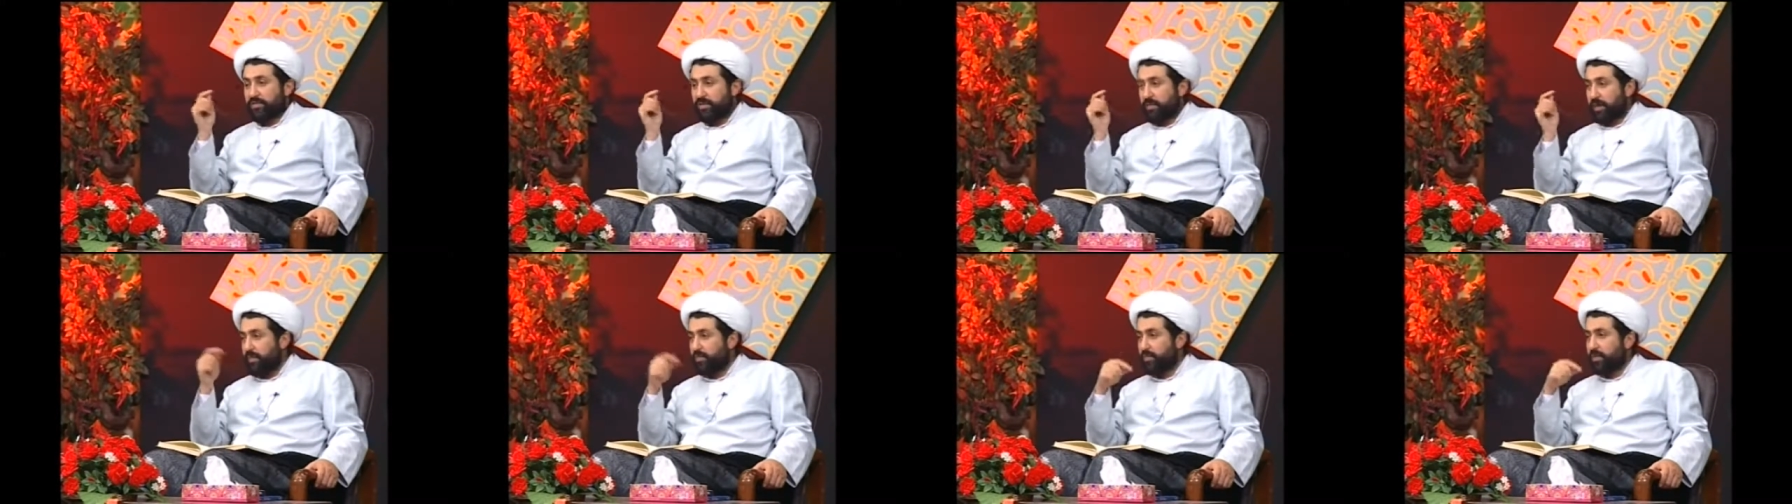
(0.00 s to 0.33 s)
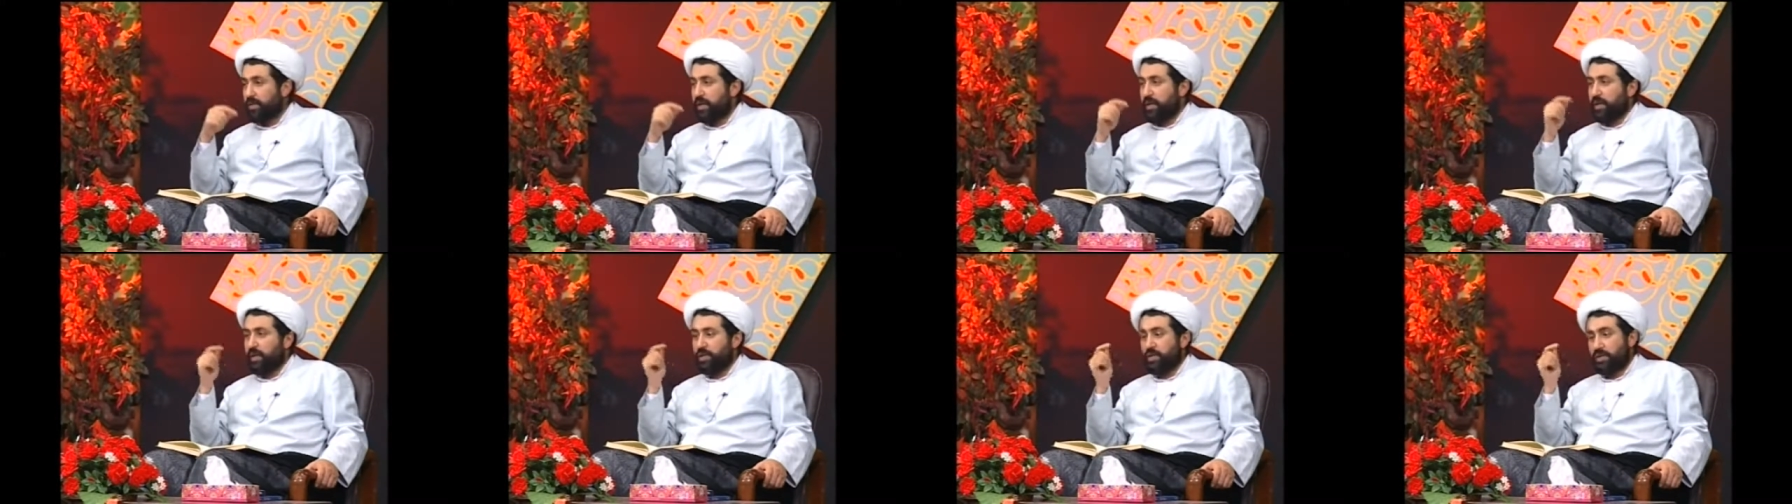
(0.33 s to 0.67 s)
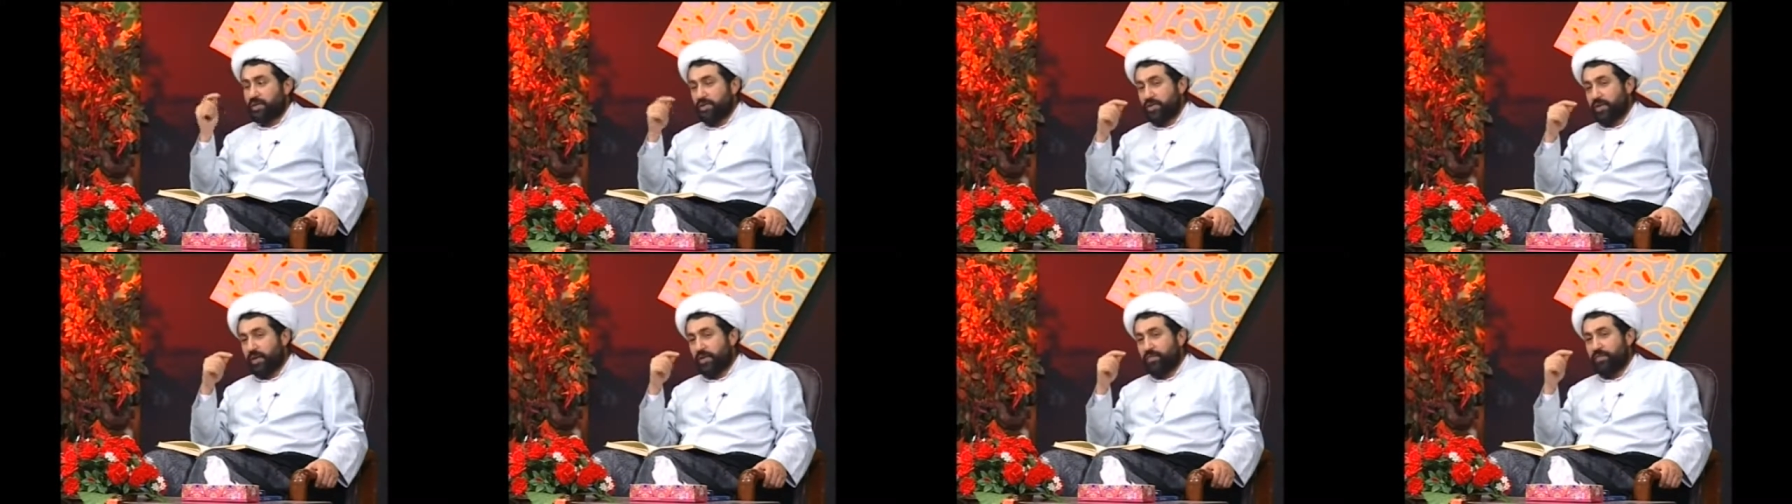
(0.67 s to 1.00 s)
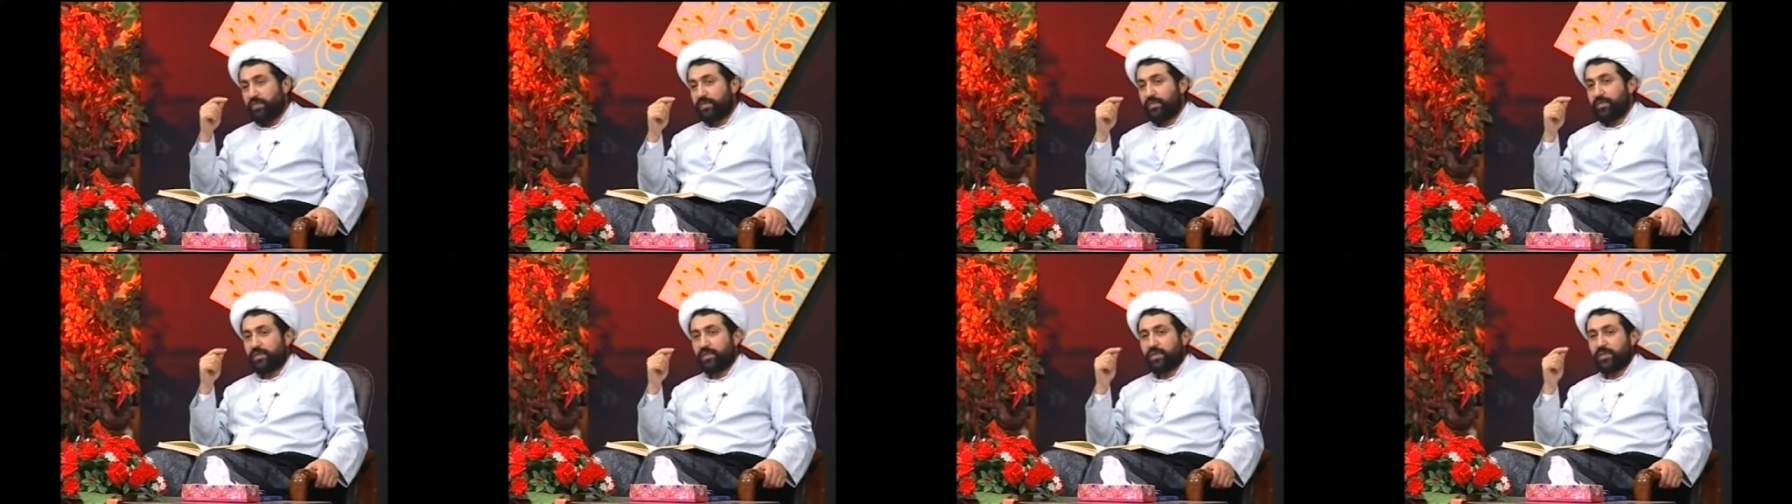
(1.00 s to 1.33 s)
temptations of
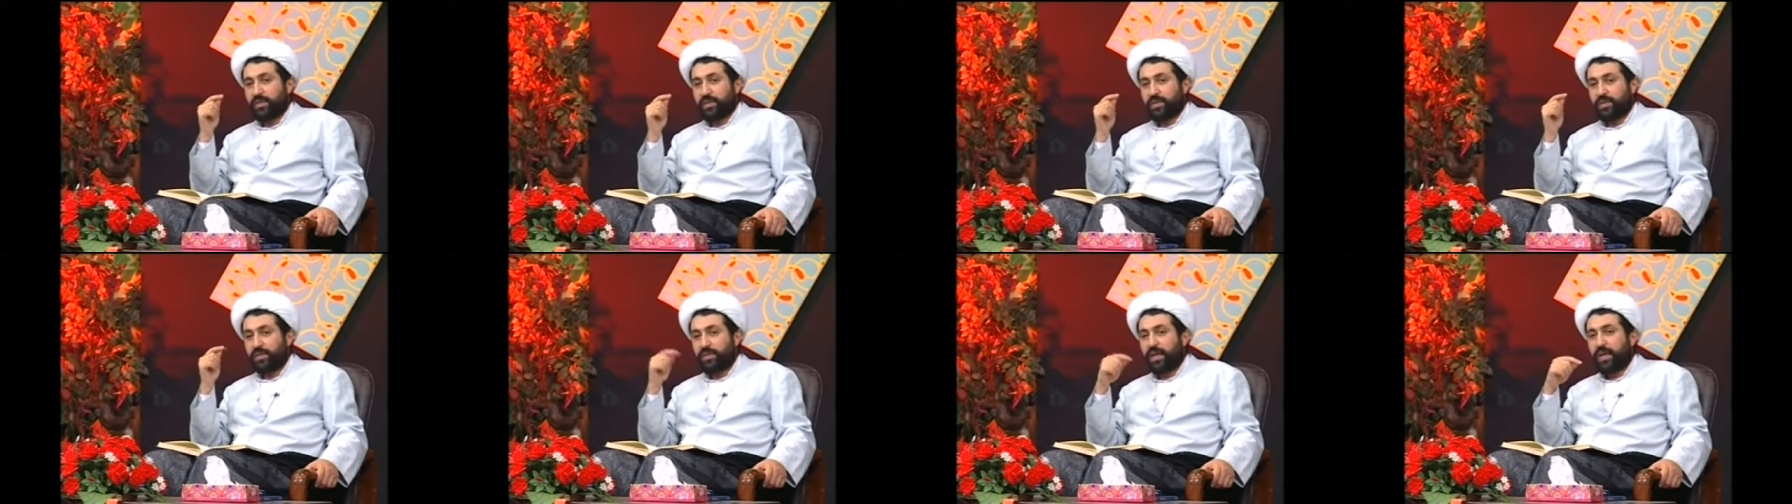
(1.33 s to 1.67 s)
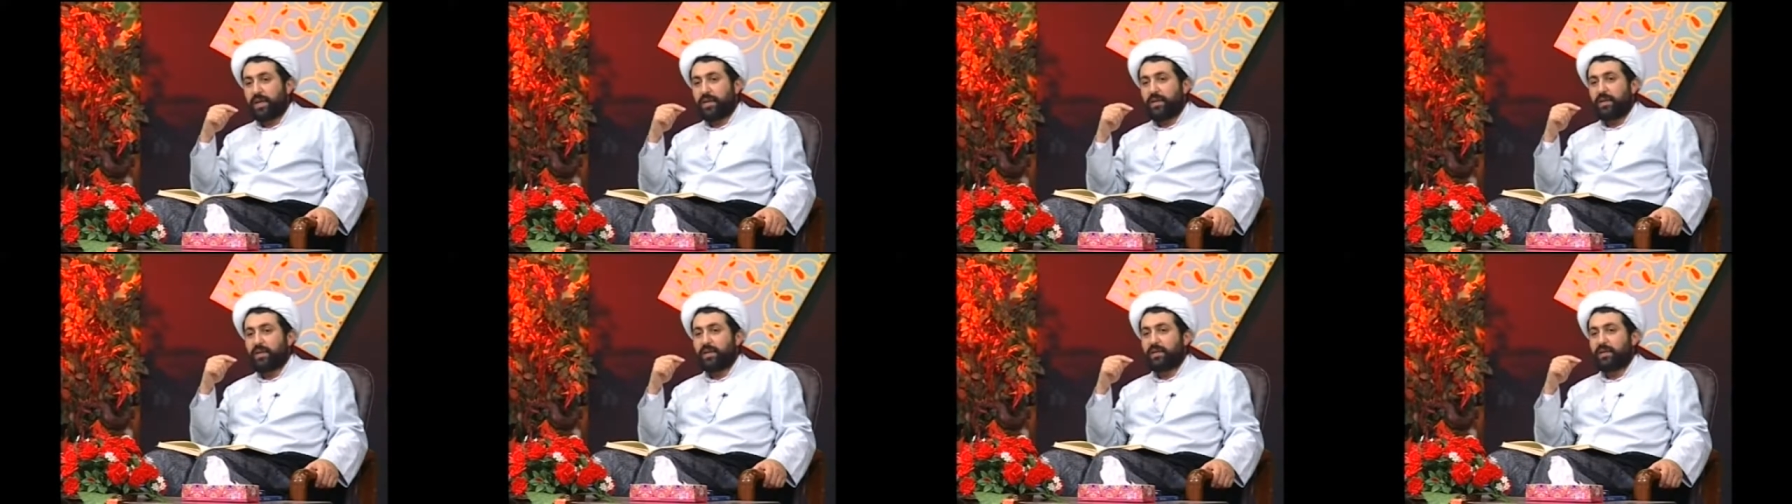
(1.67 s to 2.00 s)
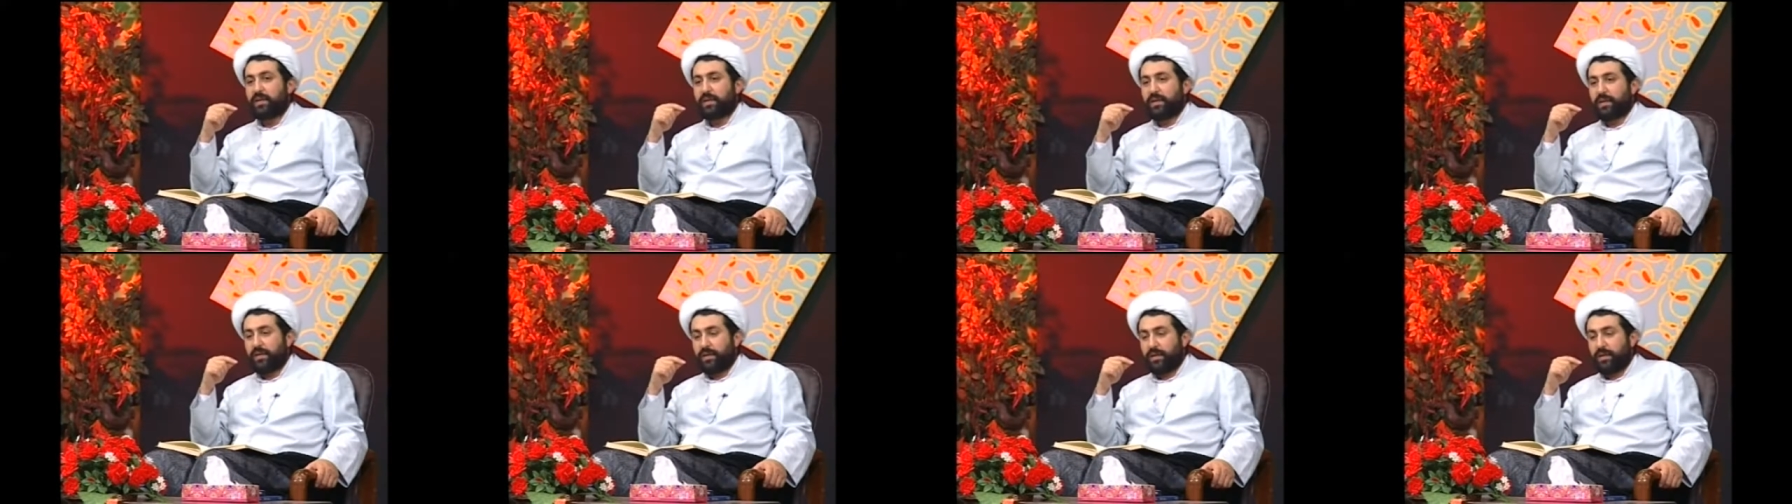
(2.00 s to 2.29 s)
the Satan,